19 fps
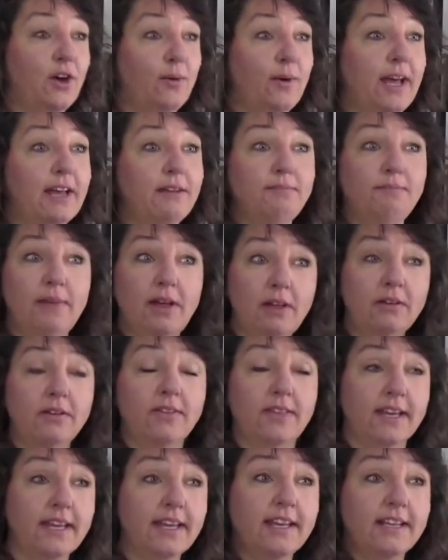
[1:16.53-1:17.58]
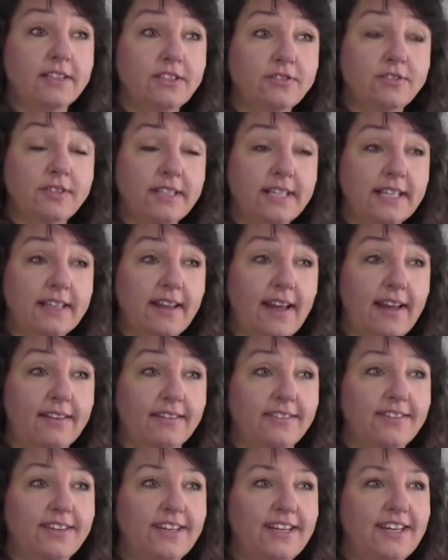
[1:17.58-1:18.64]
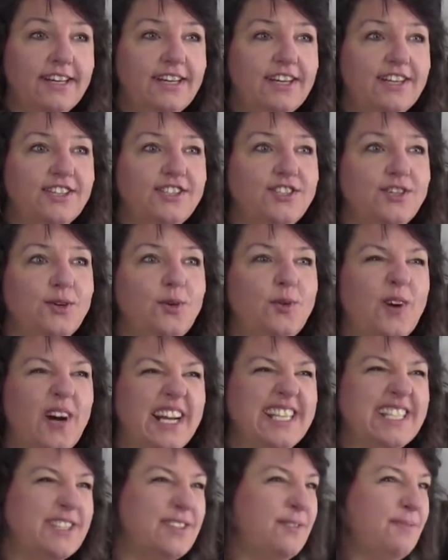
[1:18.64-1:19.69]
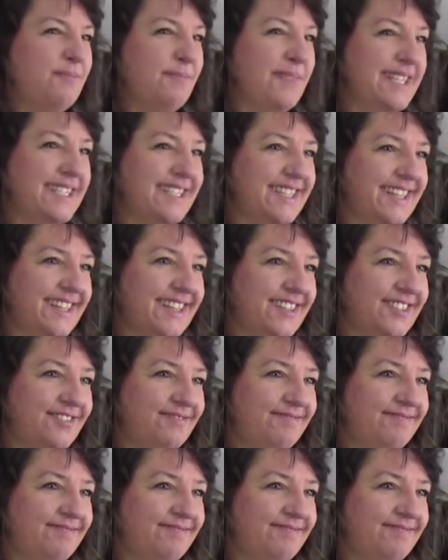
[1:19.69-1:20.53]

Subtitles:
We had milk that kittens really love. So what's missing?